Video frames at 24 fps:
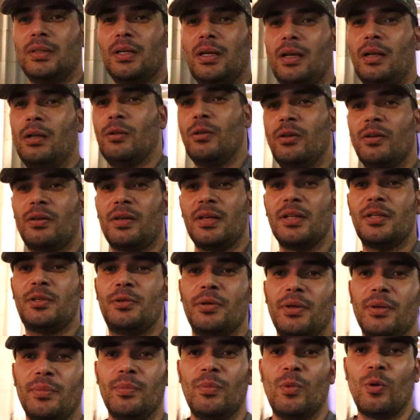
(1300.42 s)
I'll look
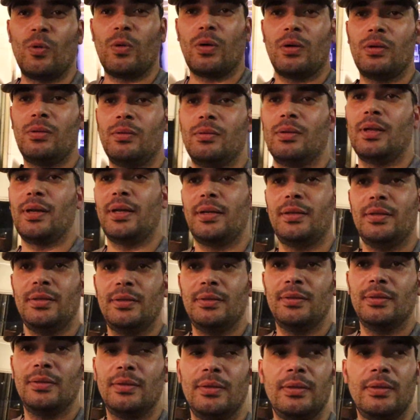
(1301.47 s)
into it more later.